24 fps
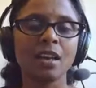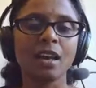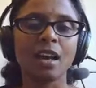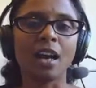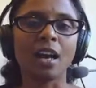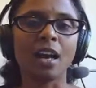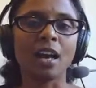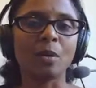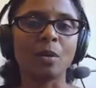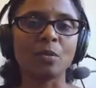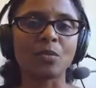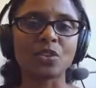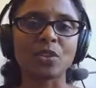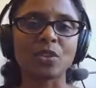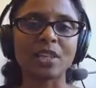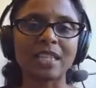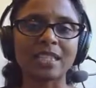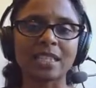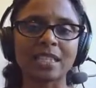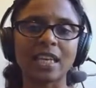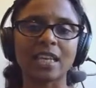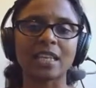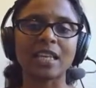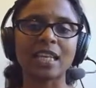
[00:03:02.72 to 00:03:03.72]
Um, so
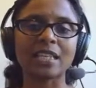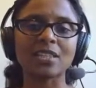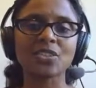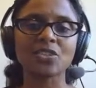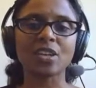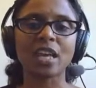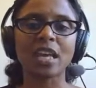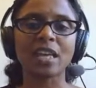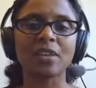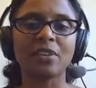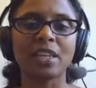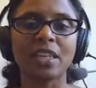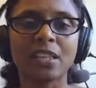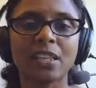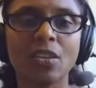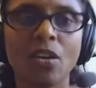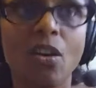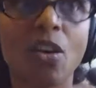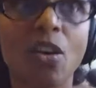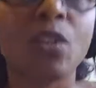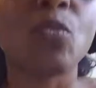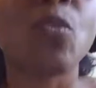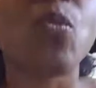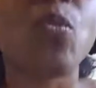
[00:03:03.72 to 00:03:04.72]
let's get let's dive in
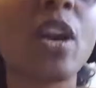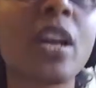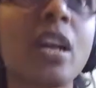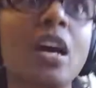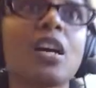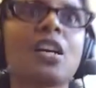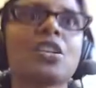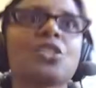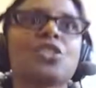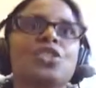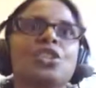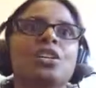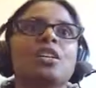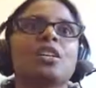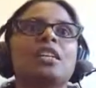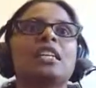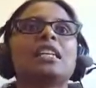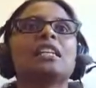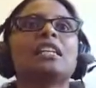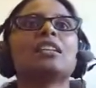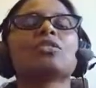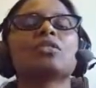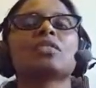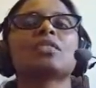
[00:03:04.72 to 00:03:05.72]
on what our
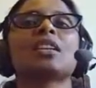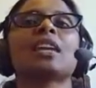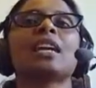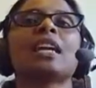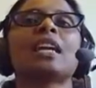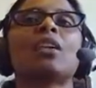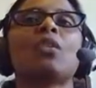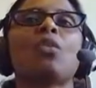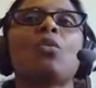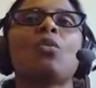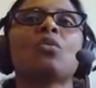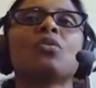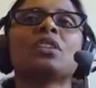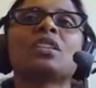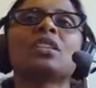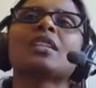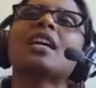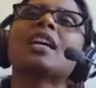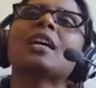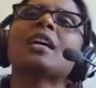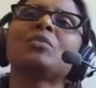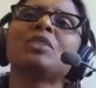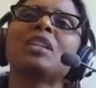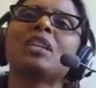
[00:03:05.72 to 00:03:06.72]
journey looks like over the
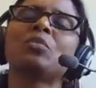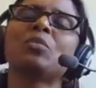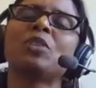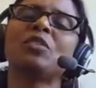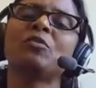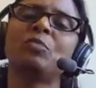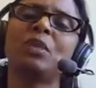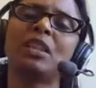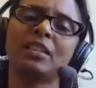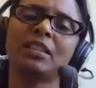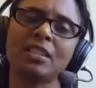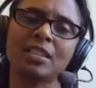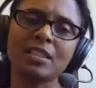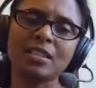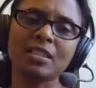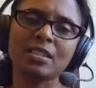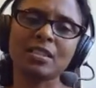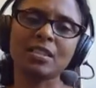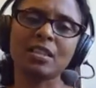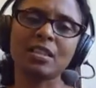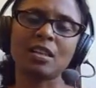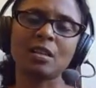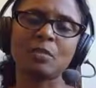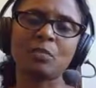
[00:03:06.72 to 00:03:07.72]
time that we've built
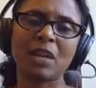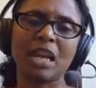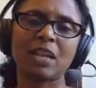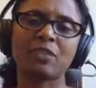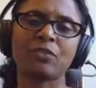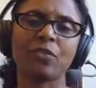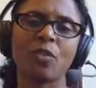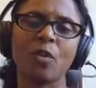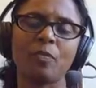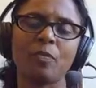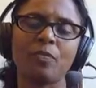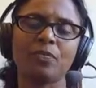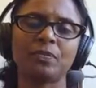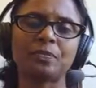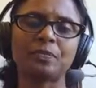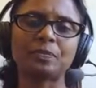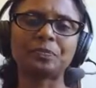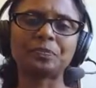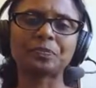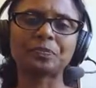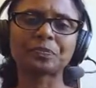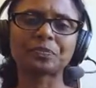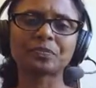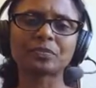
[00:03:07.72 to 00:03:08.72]
this uh, platform.
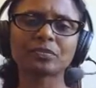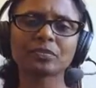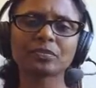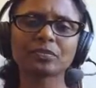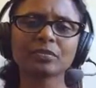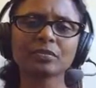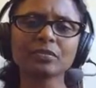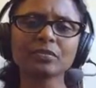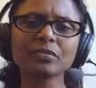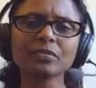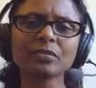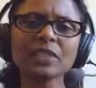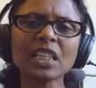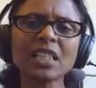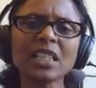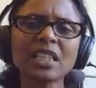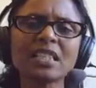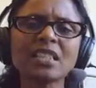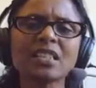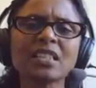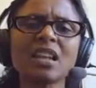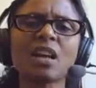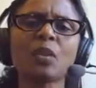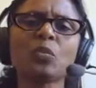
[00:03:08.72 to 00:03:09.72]

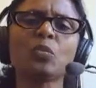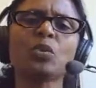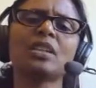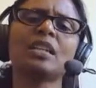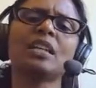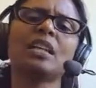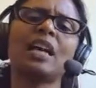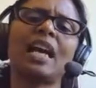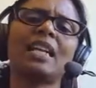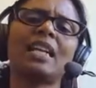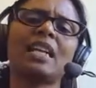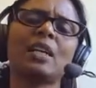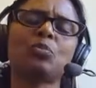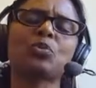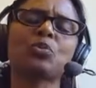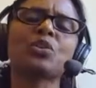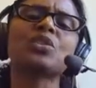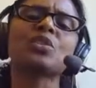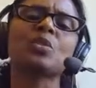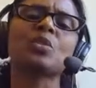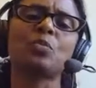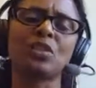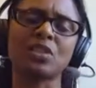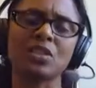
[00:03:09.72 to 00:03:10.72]
Let's start with the guiding
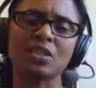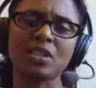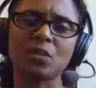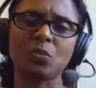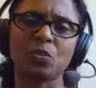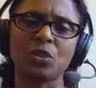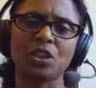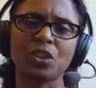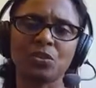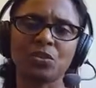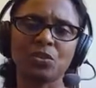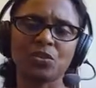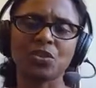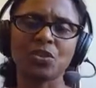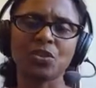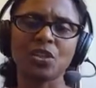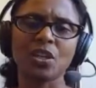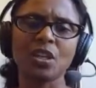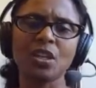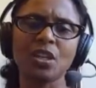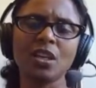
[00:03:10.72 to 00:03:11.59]
principles that we used.